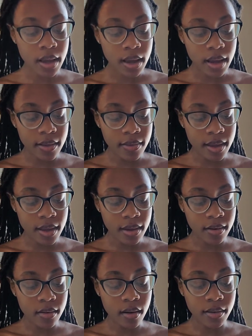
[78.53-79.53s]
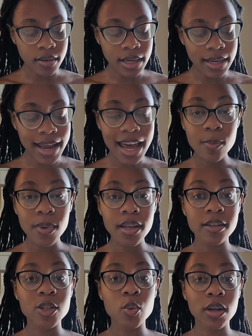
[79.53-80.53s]
And then on the anatomy,
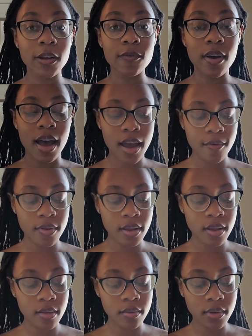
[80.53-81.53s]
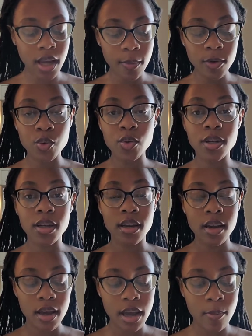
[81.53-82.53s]
it's 25, and then chemistry
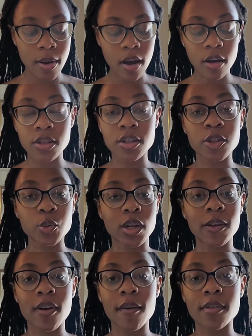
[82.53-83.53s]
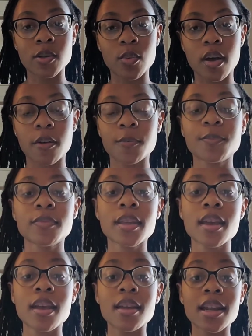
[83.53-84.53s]
and biology is 25 as well.
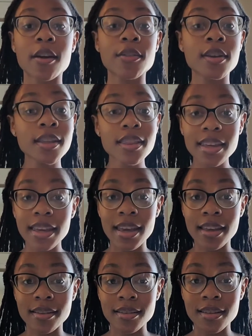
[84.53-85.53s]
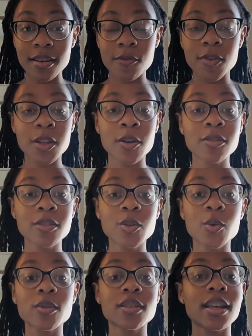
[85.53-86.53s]
Now, the good thing is, for the nursing
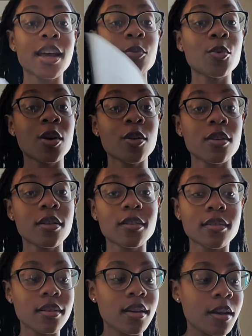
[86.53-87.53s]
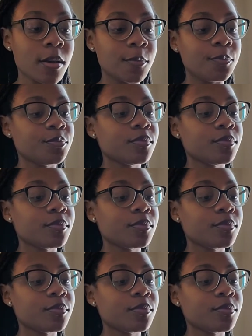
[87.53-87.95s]
schools that I'm